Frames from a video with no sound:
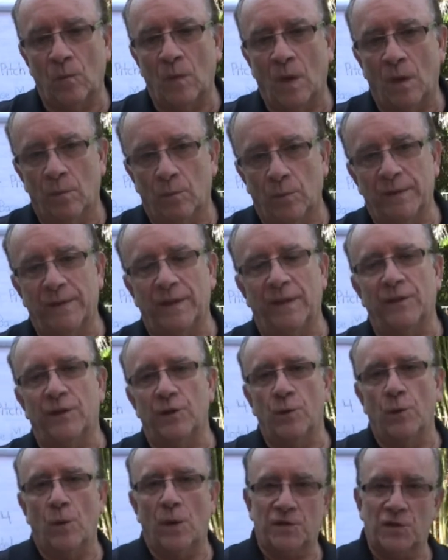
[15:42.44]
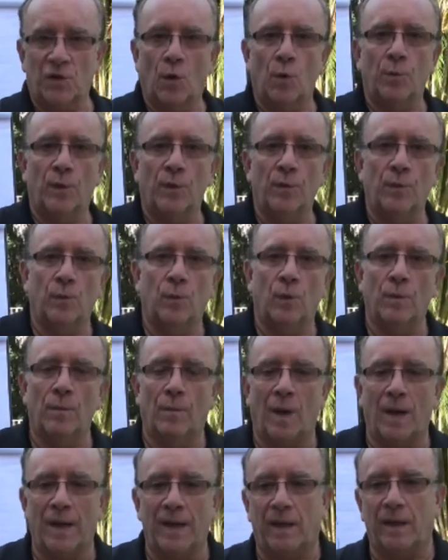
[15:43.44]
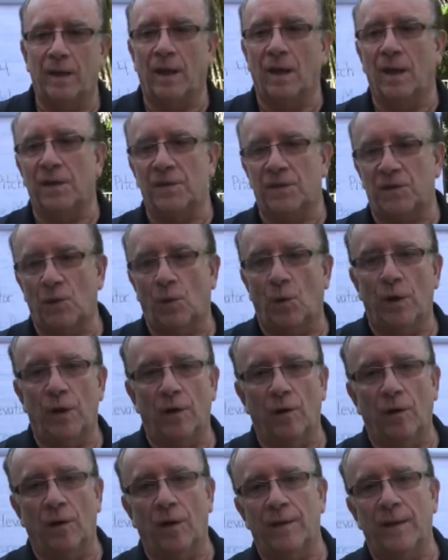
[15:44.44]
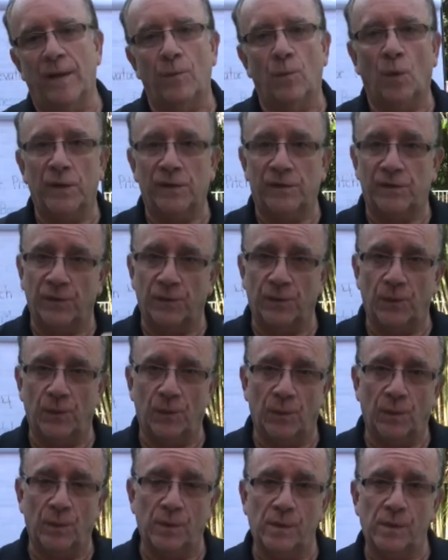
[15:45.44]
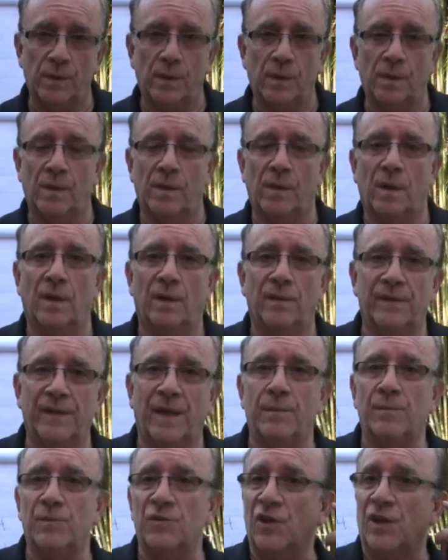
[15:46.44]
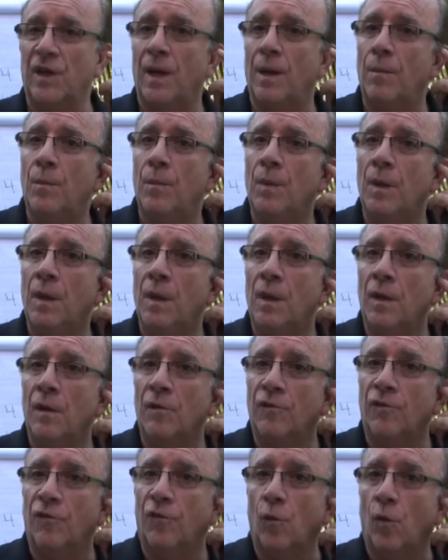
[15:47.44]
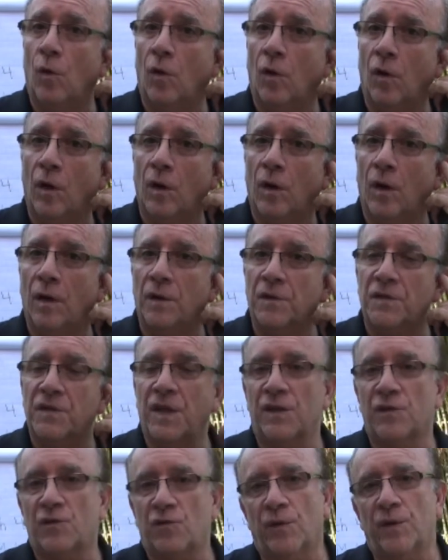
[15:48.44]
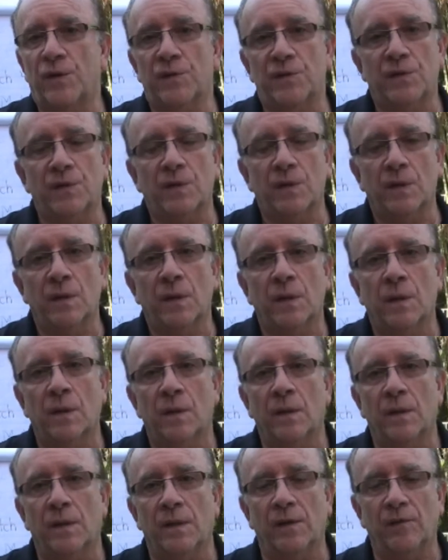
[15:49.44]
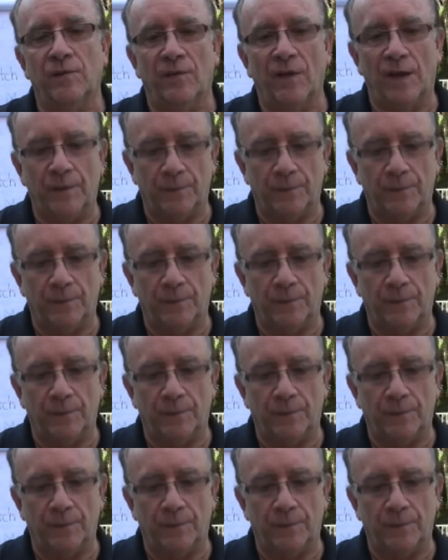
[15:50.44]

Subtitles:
we did the US Open with Mike Sawyer, and then went to the MGM for Century's event.